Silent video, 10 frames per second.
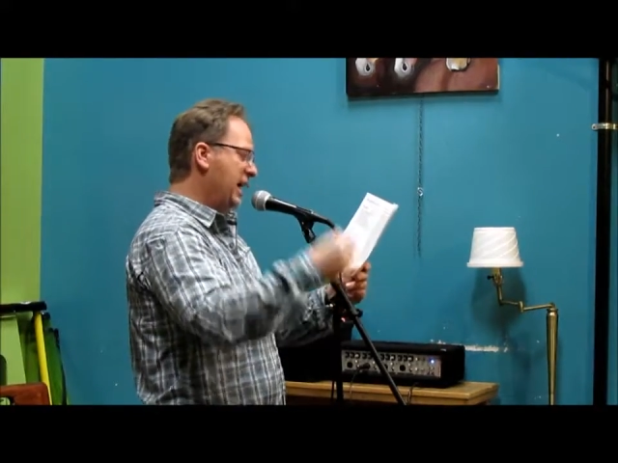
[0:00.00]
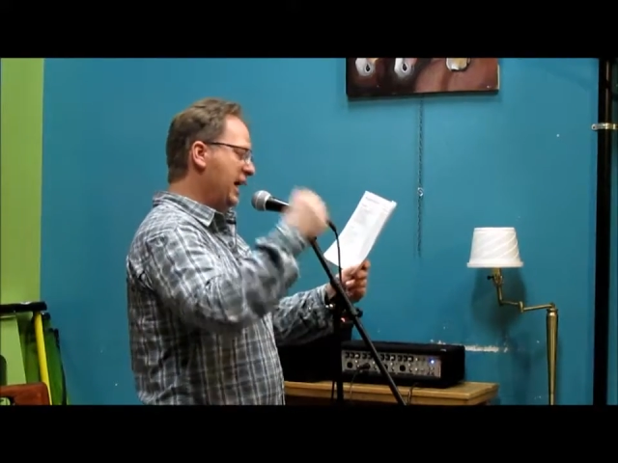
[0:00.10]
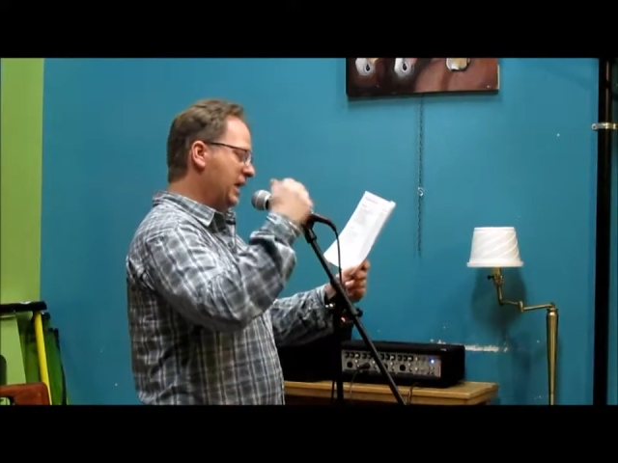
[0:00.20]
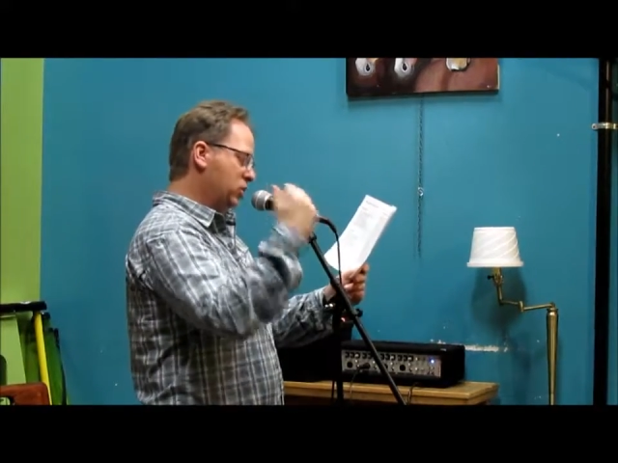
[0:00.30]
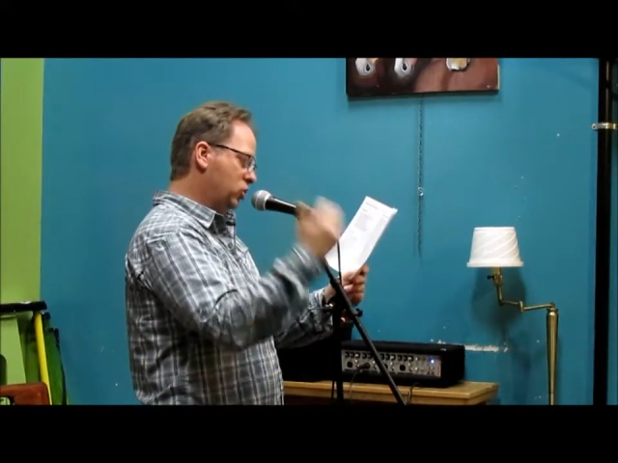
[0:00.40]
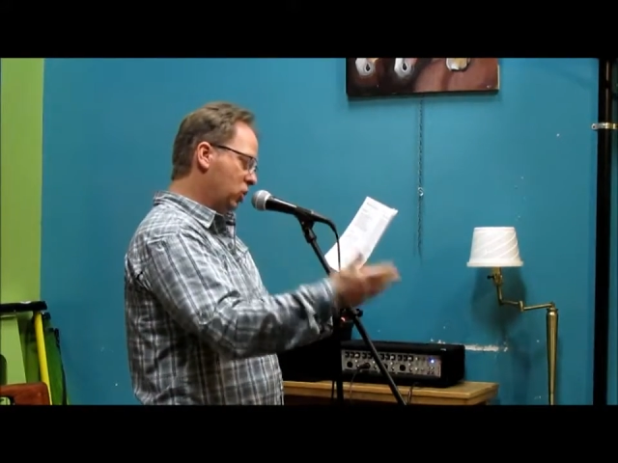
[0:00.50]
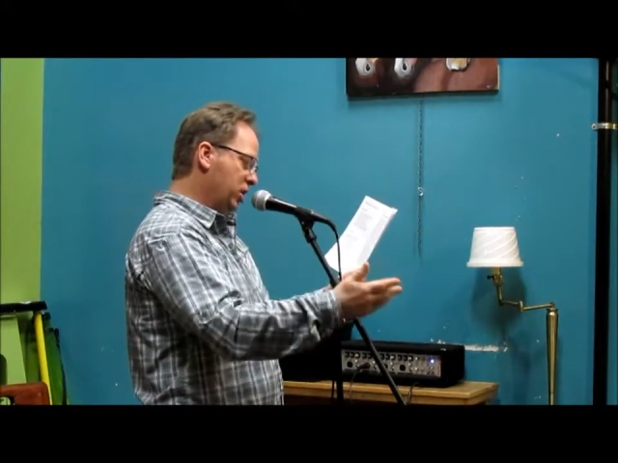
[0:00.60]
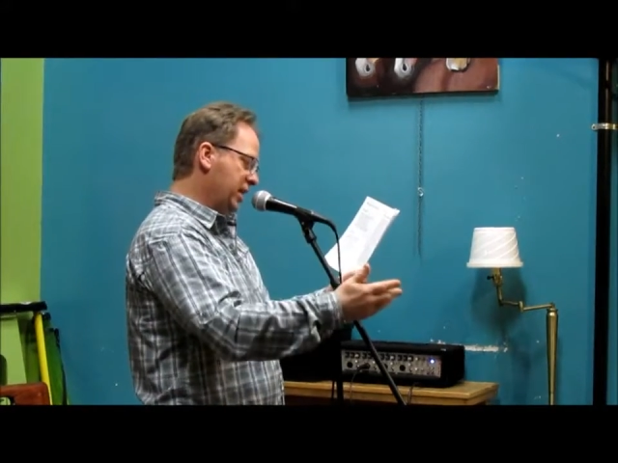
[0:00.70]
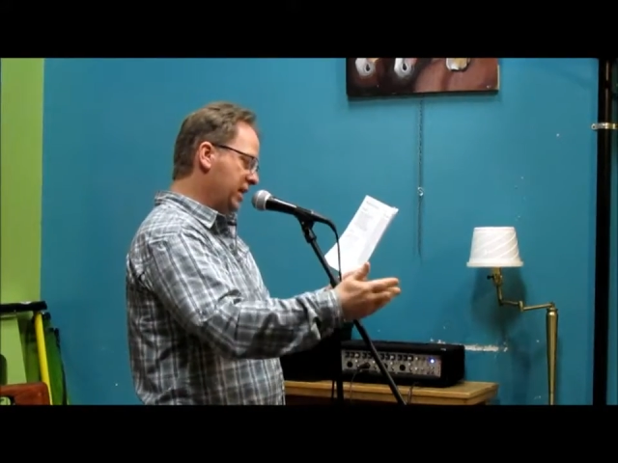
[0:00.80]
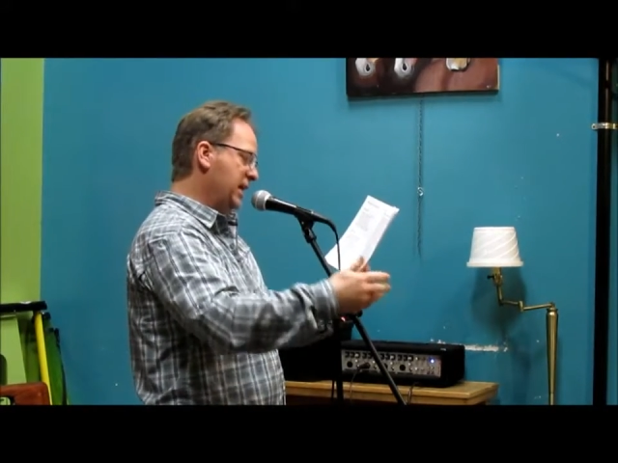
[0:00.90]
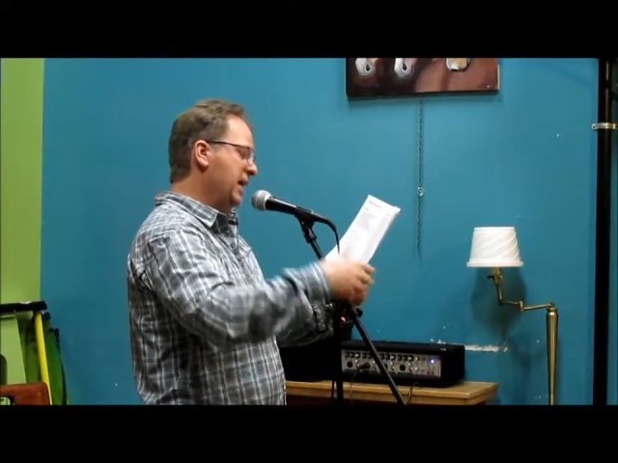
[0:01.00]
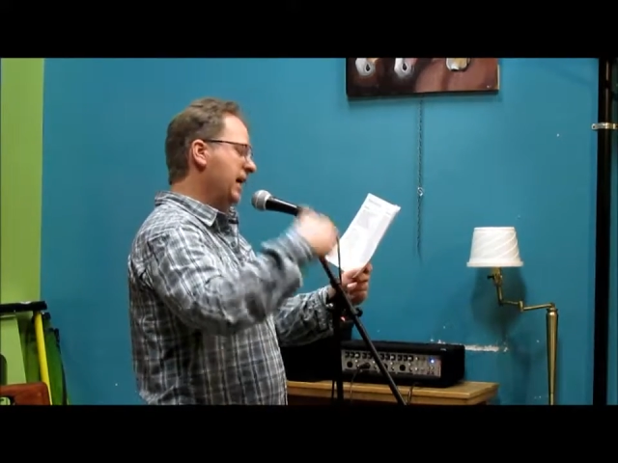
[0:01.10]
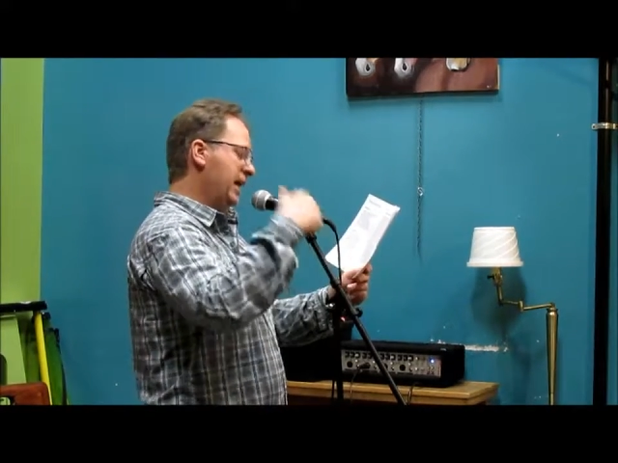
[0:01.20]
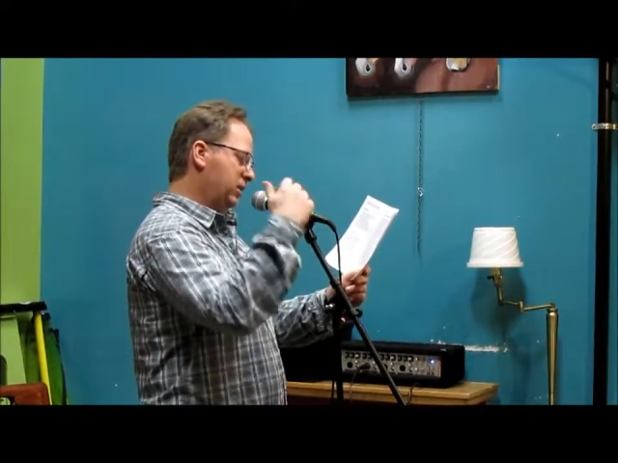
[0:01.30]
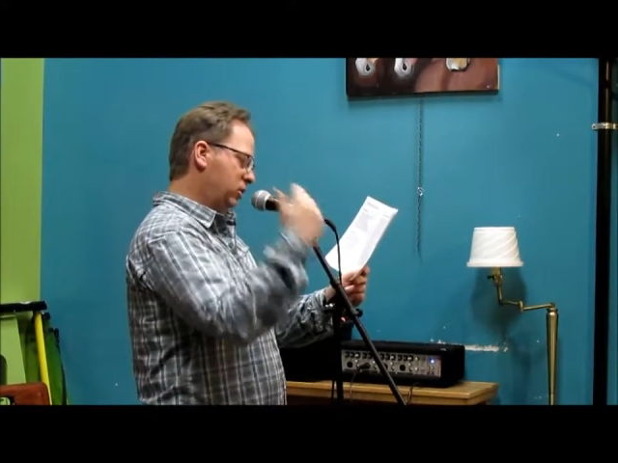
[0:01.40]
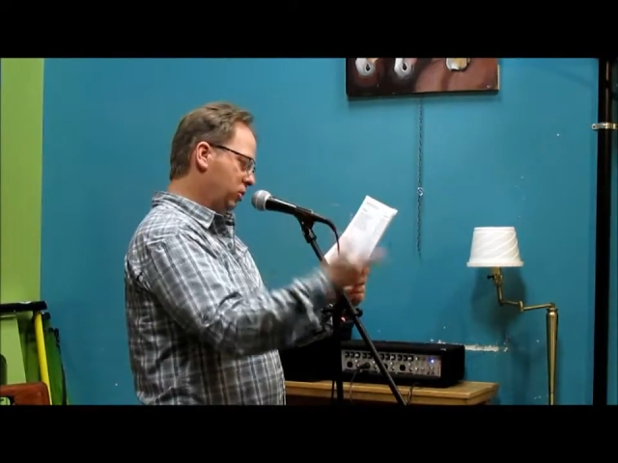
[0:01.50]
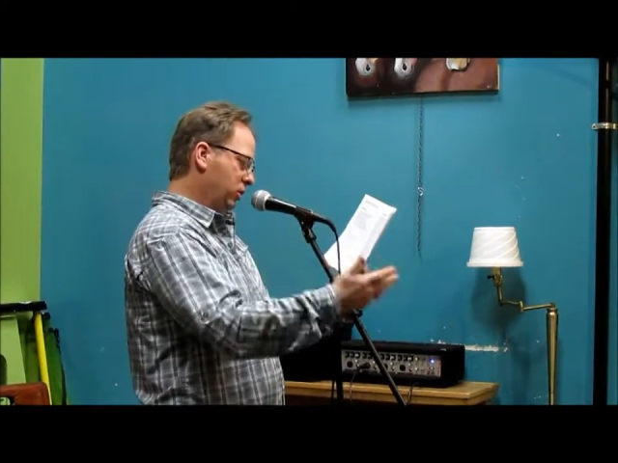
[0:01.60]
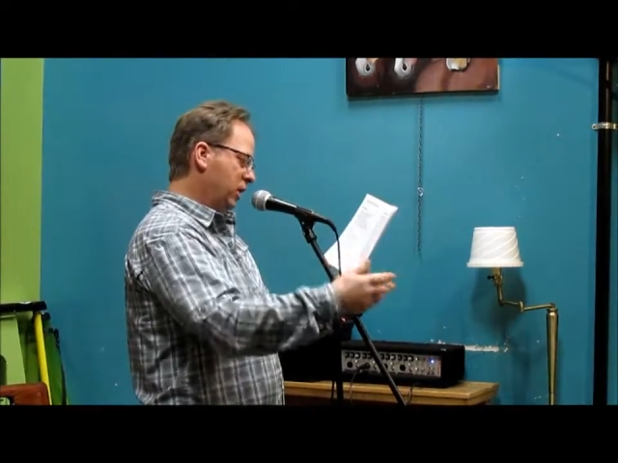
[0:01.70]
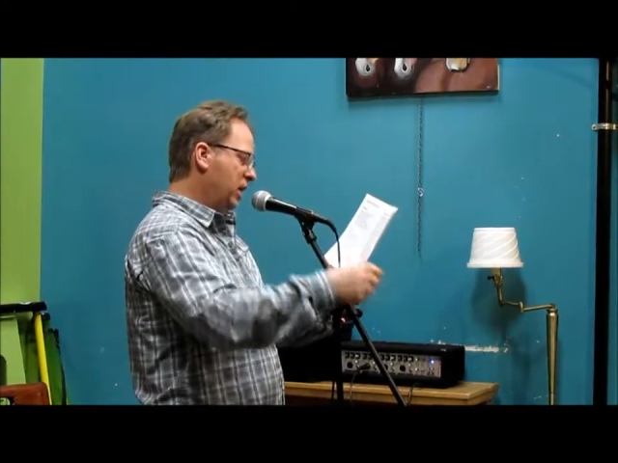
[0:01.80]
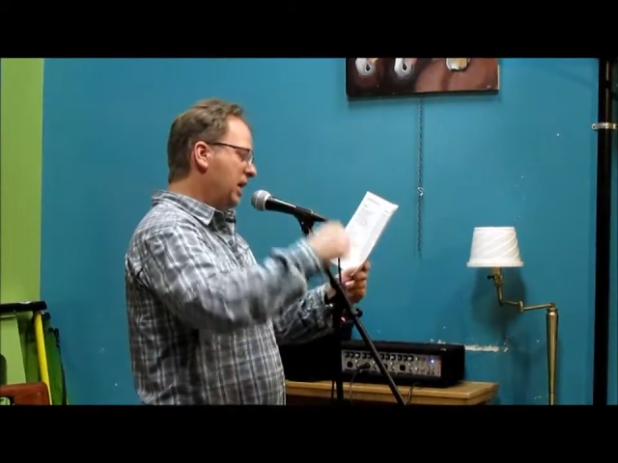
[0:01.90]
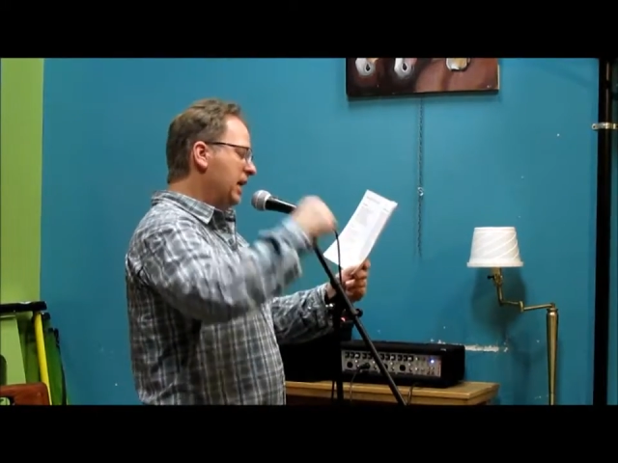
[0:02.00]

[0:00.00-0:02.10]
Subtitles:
and dirty and good.